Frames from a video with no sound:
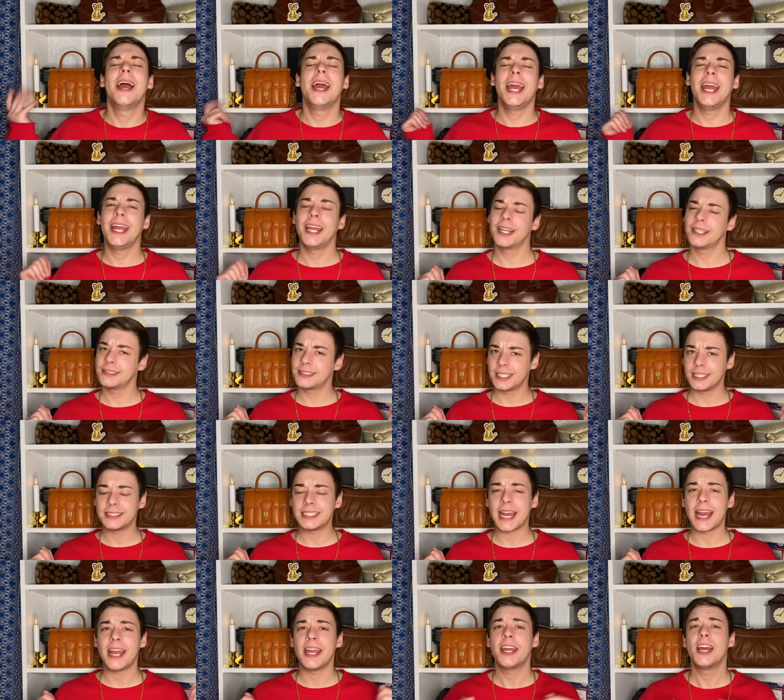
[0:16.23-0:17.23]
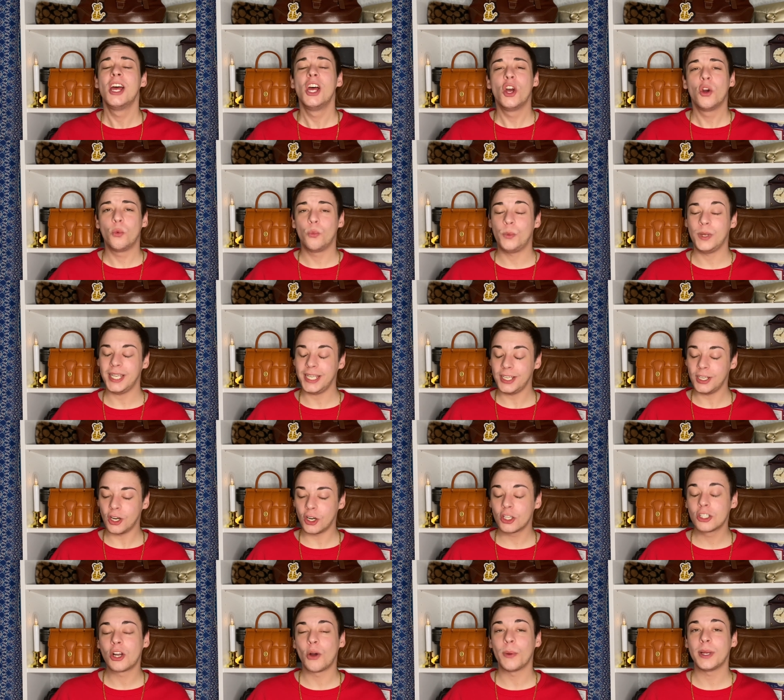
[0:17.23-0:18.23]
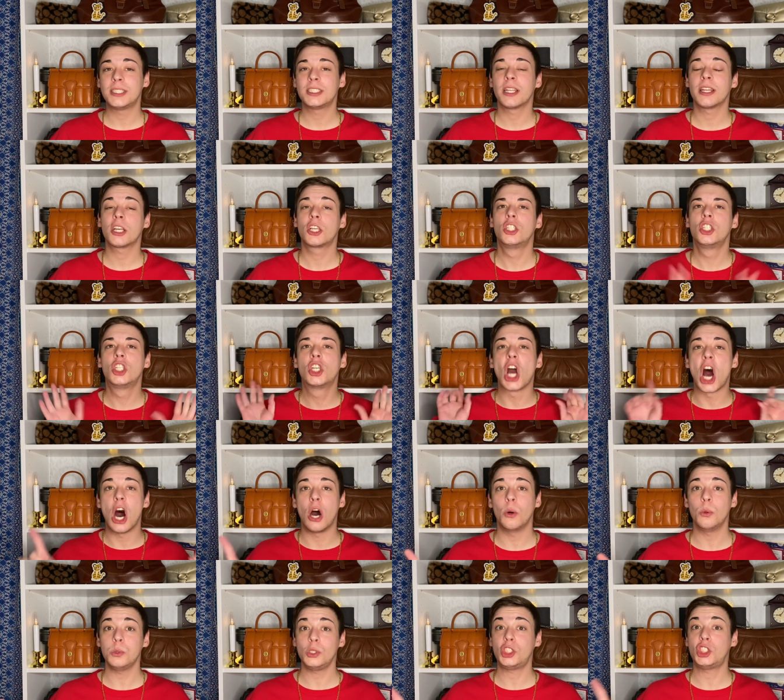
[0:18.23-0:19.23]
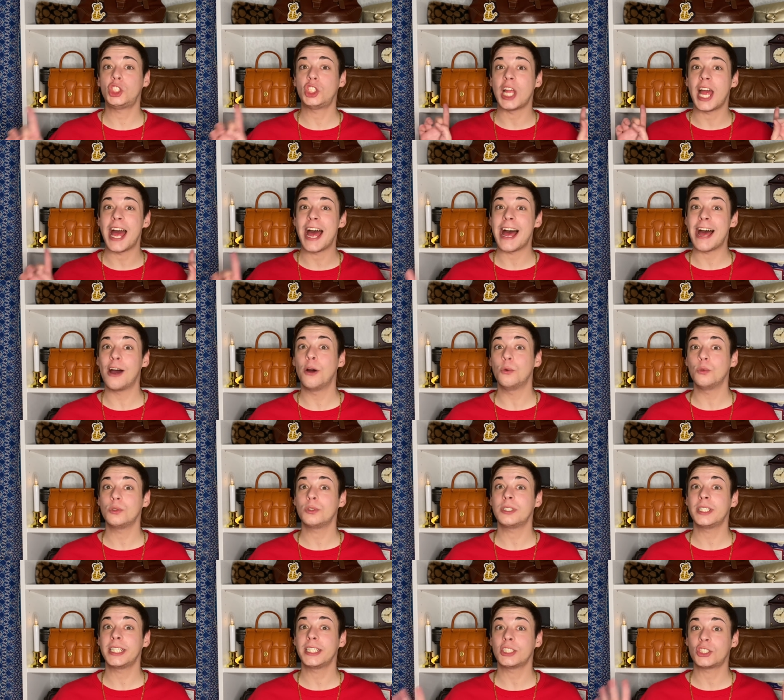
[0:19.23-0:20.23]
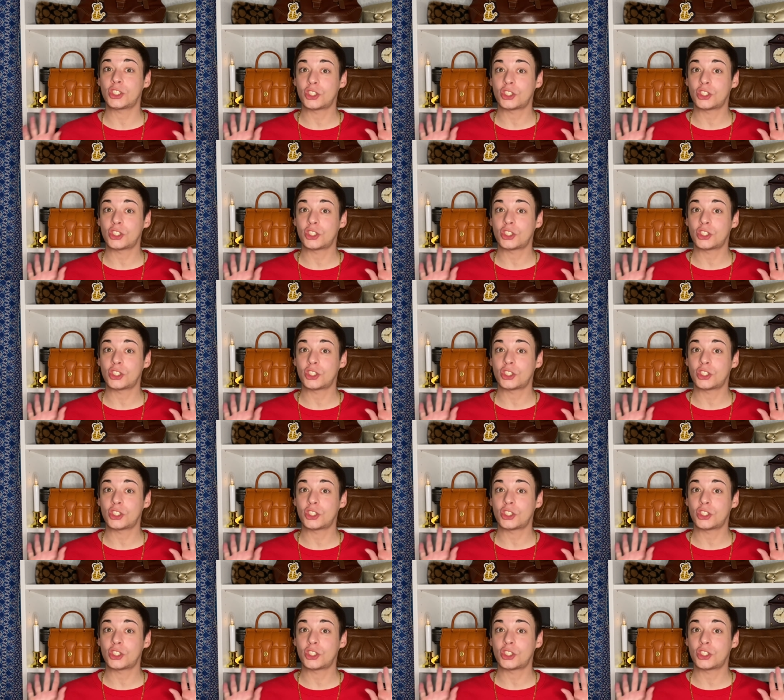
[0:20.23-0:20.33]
And today we are going to the Coach Outlet